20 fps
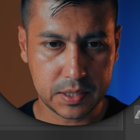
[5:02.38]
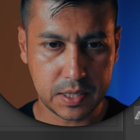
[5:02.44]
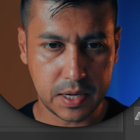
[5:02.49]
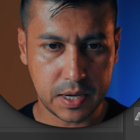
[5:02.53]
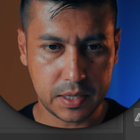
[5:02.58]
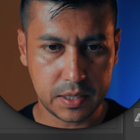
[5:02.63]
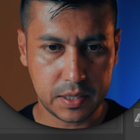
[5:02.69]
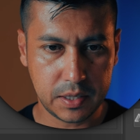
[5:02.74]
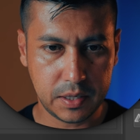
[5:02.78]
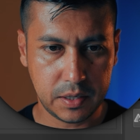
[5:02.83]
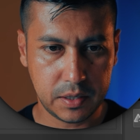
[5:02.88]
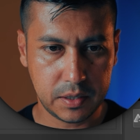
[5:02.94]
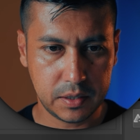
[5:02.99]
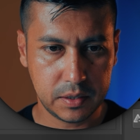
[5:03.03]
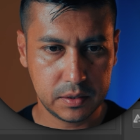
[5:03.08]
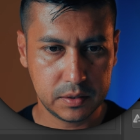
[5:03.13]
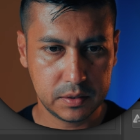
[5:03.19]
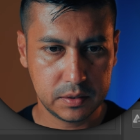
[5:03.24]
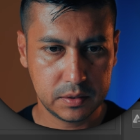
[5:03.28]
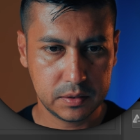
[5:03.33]
guy here,
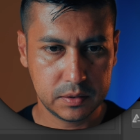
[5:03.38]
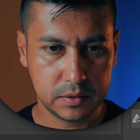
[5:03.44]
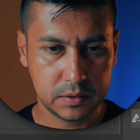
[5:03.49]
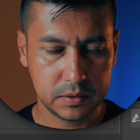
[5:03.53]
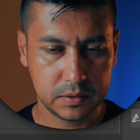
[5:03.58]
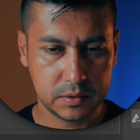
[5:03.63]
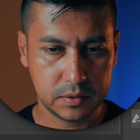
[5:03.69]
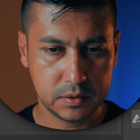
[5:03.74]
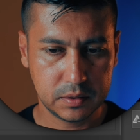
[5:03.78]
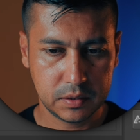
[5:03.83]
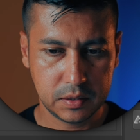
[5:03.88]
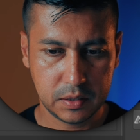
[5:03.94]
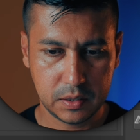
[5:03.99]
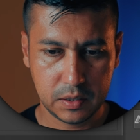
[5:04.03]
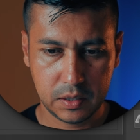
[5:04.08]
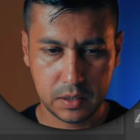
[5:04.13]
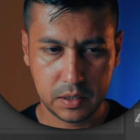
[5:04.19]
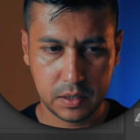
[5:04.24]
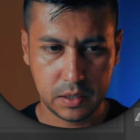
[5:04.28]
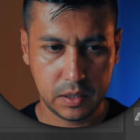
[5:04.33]

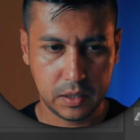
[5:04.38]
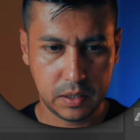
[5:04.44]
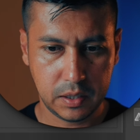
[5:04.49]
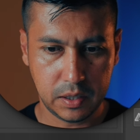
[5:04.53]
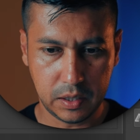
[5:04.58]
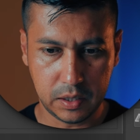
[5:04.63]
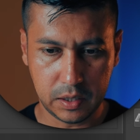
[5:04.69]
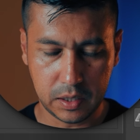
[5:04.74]
and